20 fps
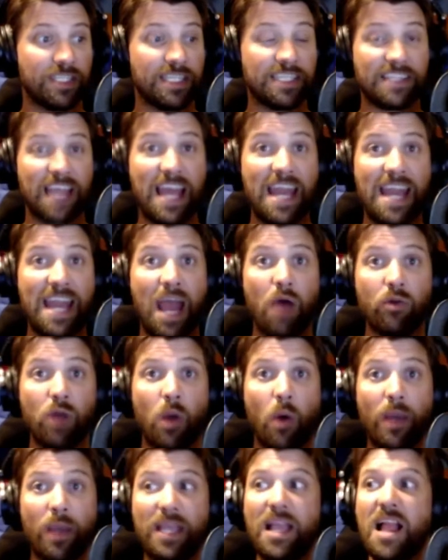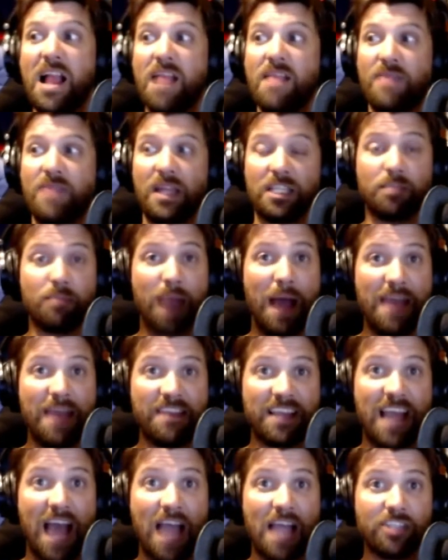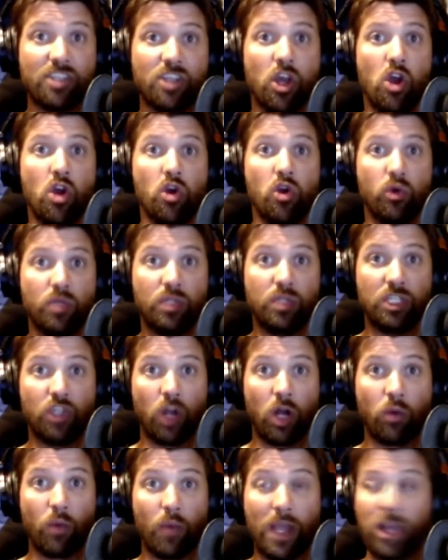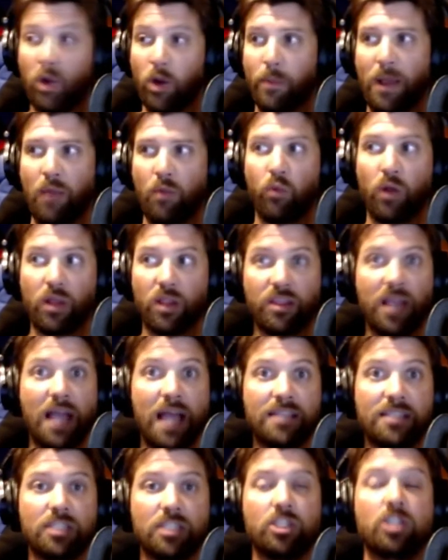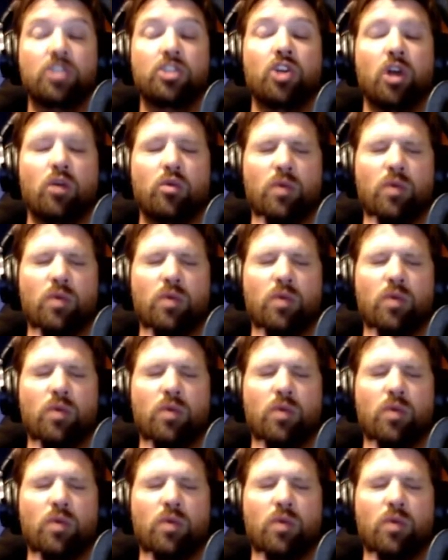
And now knowing that it's by the guys who did John Wick, or by one of the guys that did John Wick,